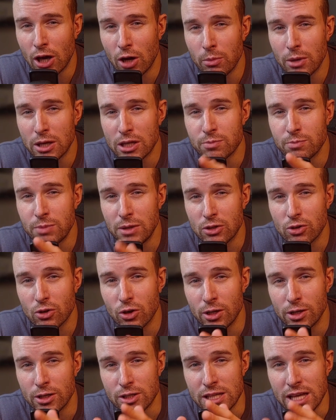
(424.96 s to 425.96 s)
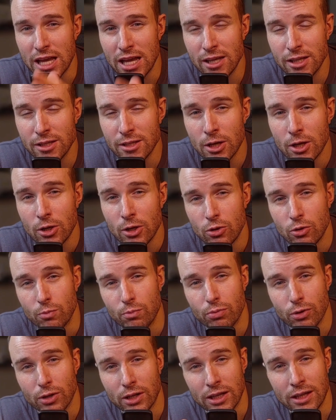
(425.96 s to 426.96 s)
how much Bitcoin is held, you
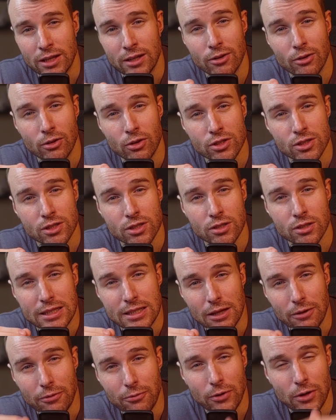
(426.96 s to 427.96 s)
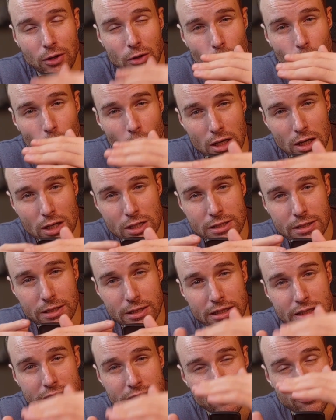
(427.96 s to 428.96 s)
put in those different wallets
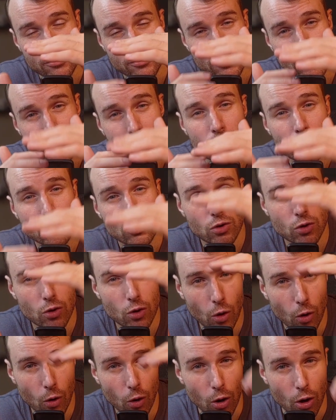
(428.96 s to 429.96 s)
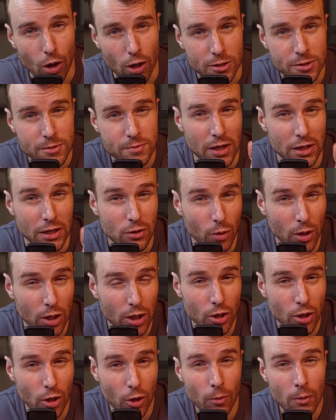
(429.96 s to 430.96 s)
in different cohorts. And you
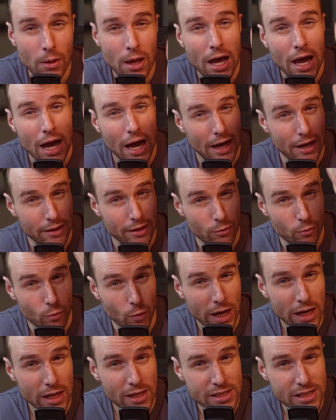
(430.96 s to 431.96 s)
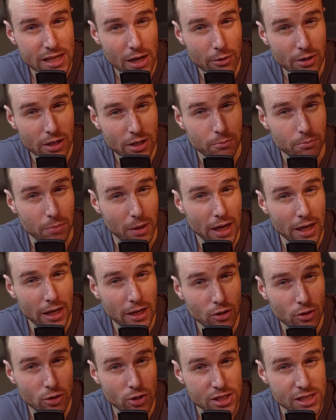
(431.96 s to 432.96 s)
want to know, are the whales currently
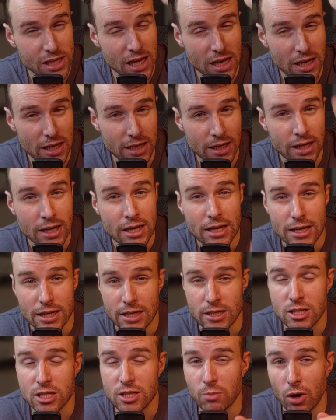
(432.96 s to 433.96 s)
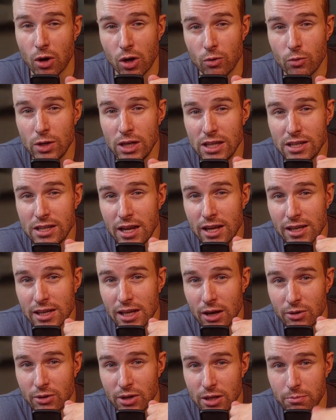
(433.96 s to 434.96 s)
buying or selling? Is small retail
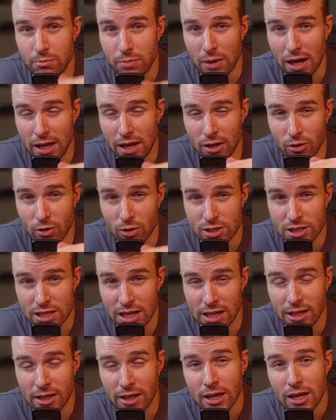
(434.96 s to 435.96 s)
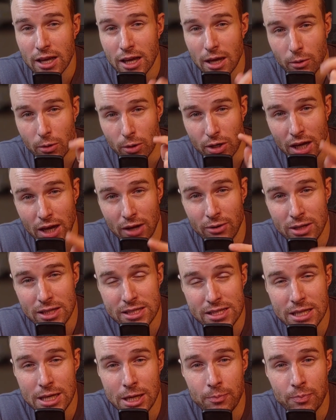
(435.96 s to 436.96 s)
currently buying or selling? what we
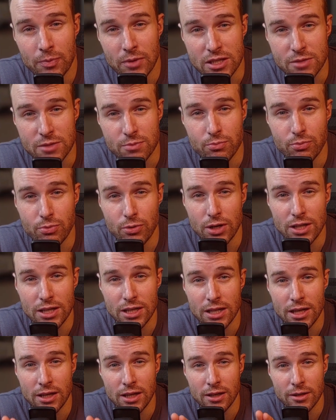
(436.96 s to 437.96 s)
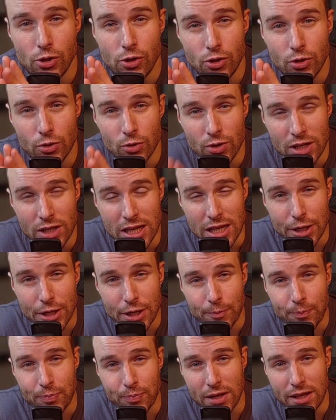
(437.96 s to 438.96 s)
currently see is pretty
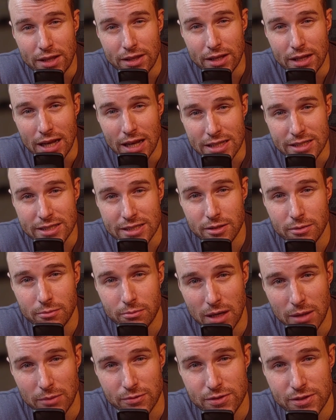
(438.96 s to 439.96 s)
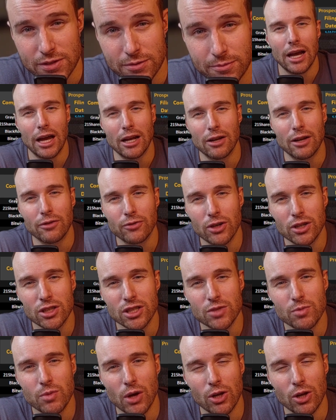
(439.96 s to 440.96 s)
unique in the last months. And of
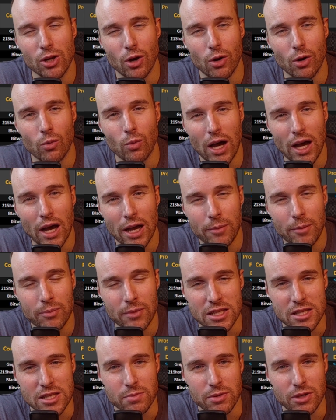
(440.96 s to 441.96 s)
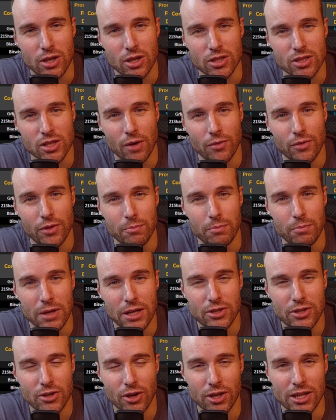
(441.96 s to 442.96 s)
course, we all know why. It's because of the
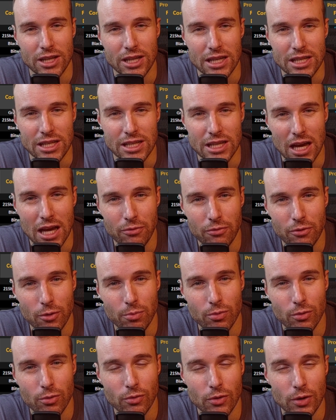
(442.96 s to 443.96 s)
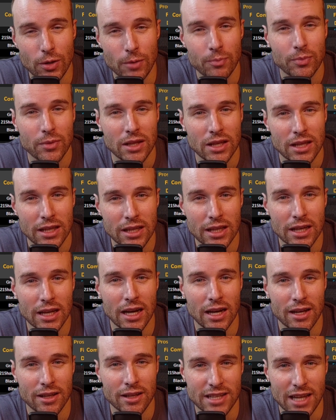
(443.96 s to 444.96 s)
Bitcoin ETF approval. Here
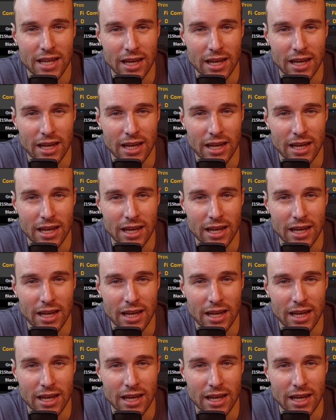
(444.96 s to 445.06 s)
are the